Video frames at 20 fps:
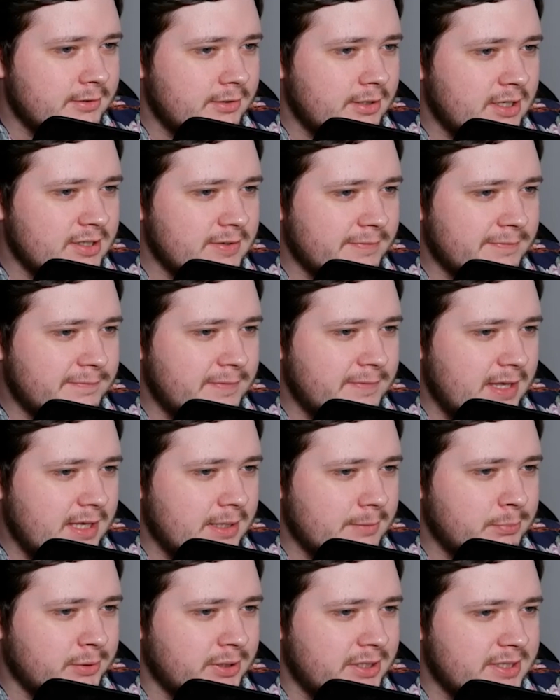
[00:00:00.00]
That's a
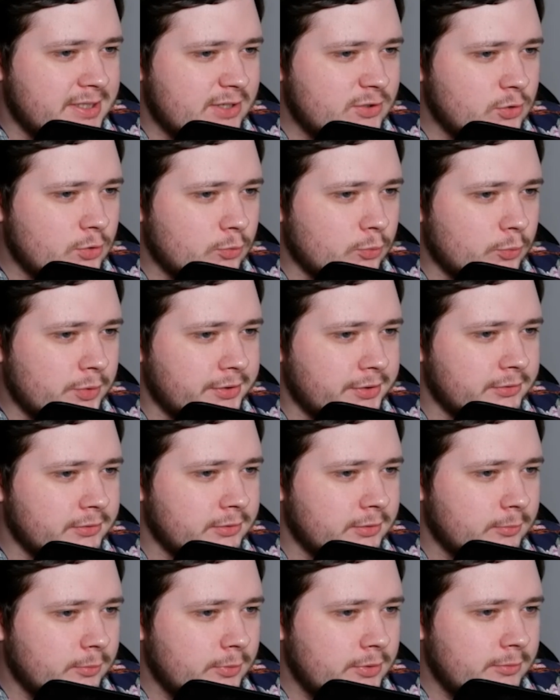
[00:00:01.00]
fake place. That's not real.
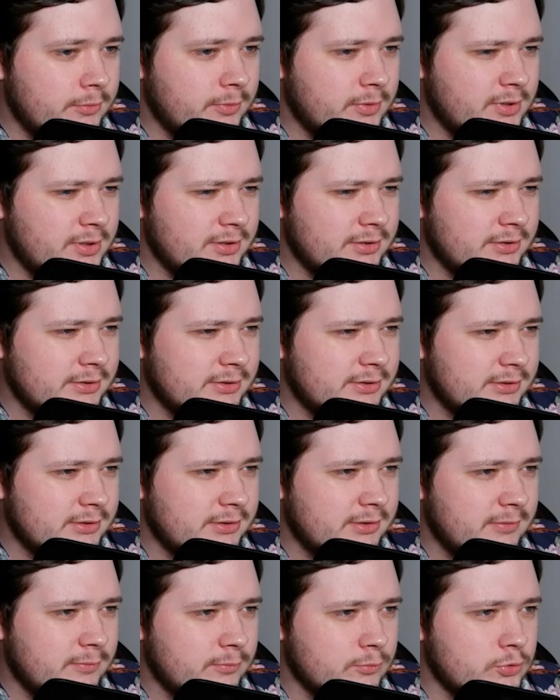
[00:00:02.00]
What?
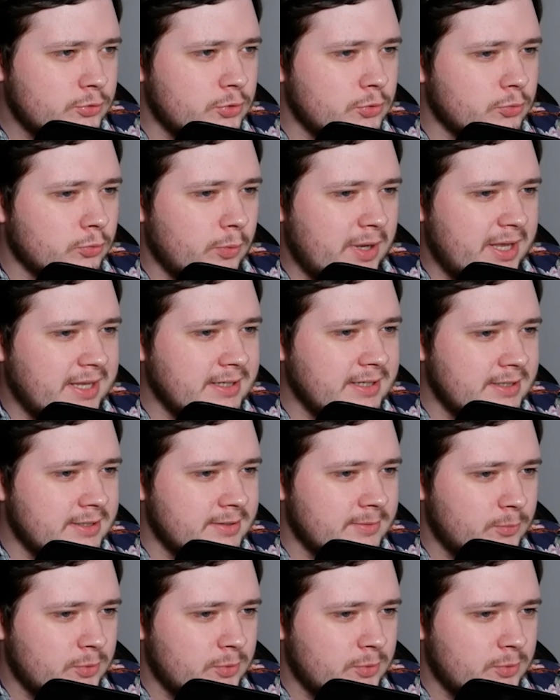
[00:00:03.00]
Uranies.